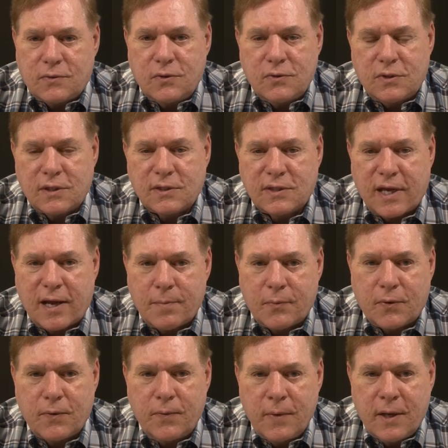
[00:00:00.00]
Use the
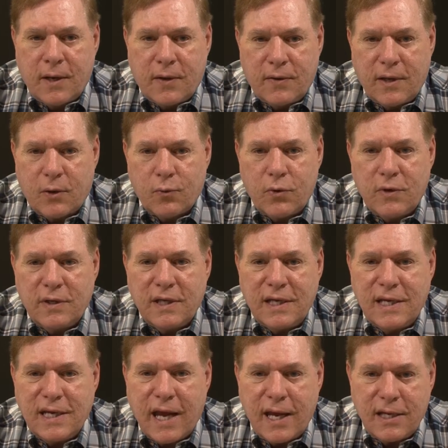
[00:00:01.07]
example that we're an
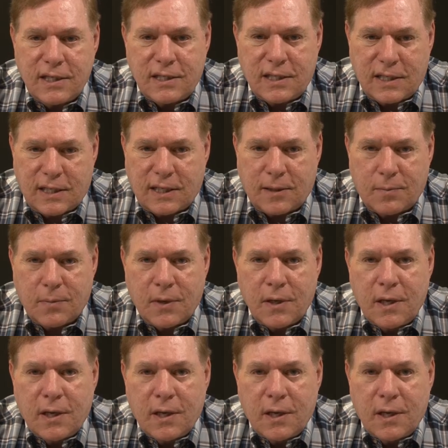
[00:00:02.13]
EA team